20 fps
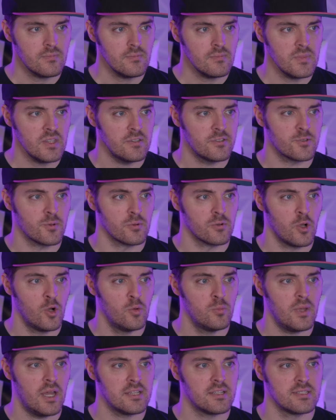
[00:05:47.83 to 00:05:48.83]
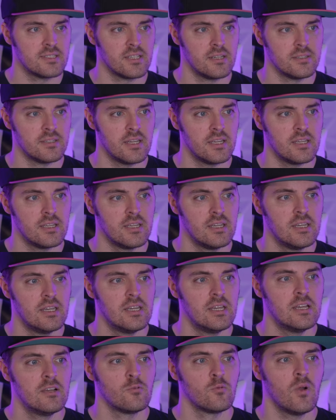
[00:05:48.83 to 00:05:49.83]
So we're going back to Sunday.
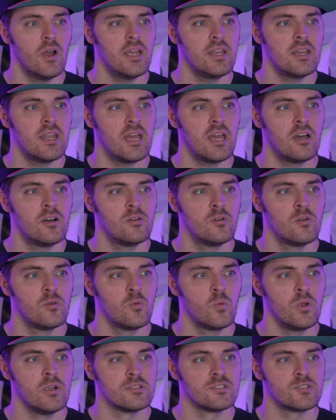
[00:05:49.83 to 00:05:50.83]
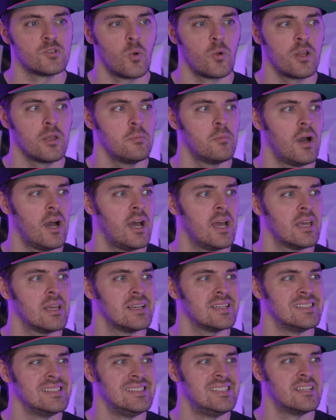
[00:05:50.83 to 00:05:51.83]
Right now, we are sorting by
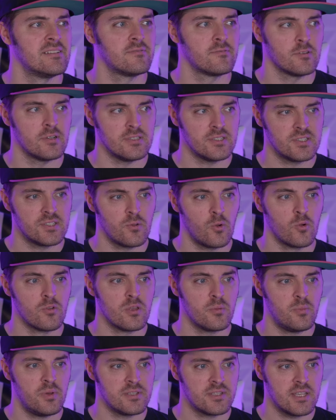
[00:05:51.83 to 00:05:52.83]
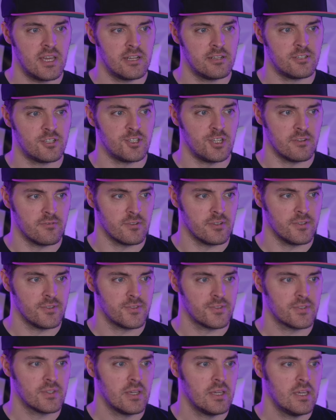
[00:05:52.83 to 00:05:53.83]
difference, or the percentage difference.
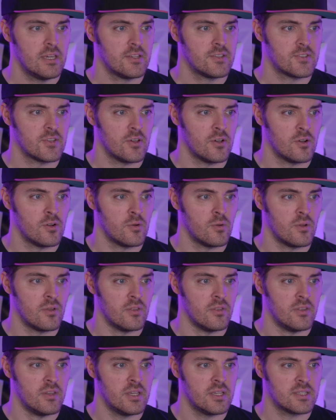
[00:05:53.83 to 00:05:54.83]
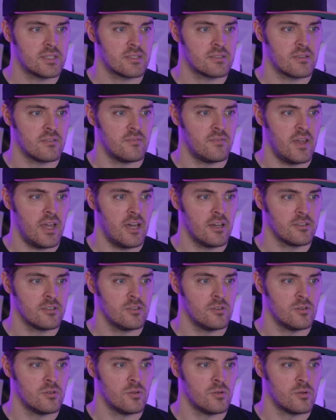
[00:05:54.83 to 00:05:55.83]
So this
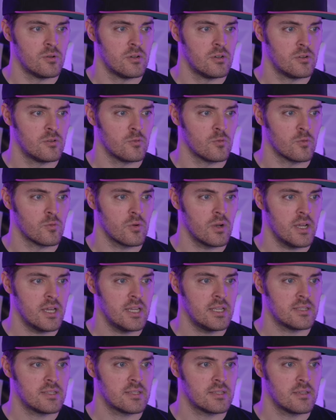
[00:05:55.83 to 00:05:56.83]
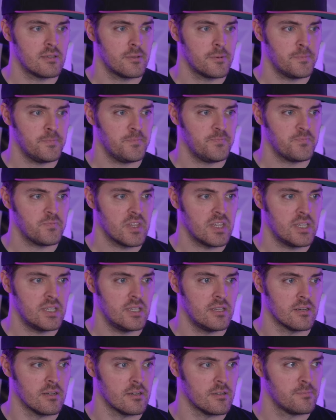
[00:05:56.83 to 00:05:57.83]
value right
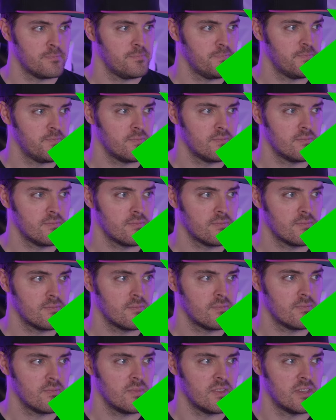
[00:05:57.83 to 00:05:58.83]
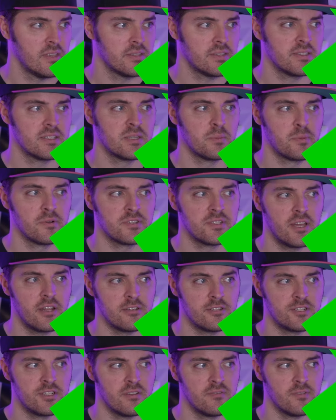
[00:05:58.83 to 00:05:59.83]
here, this is the percentage
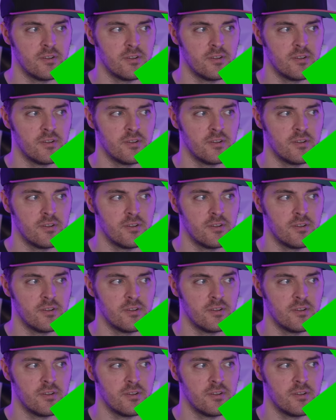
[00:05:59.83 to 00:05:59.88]
difference.